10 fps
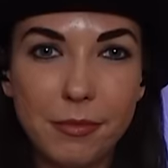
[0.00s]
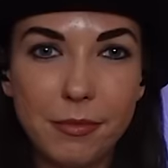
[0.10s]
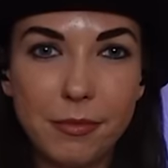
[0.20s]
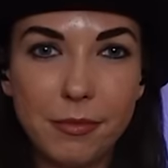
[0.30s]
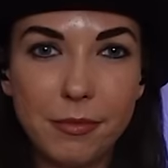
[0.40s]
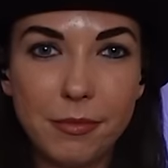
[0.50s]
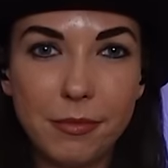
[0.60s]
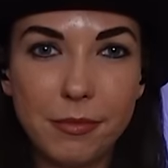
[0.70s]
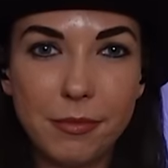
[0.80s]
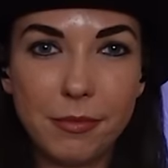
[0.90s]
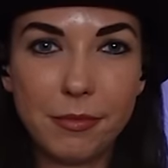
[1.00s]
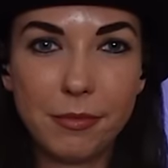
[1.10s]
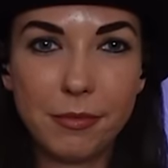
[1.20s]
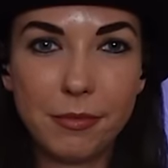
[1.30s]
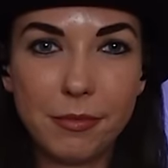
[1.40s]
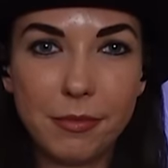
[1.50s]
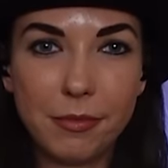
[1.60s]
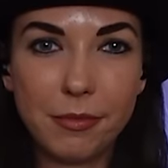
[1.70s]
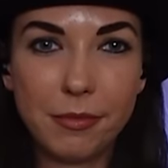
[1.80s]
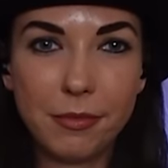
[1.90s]

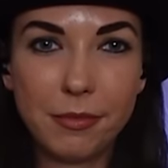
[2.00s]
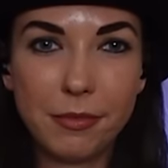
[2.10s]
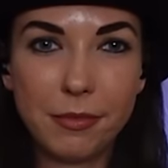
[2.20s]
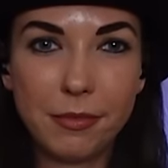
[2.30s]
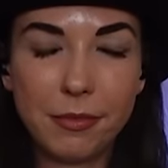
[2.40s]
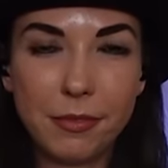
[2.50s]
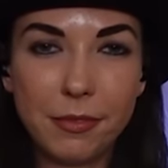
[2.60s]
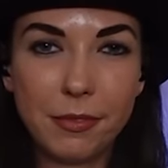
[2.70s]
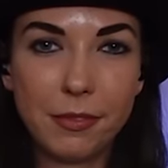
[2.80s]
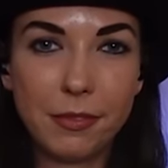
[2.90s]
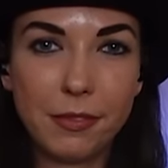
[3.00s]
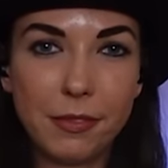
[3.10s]
This person isn't speaking.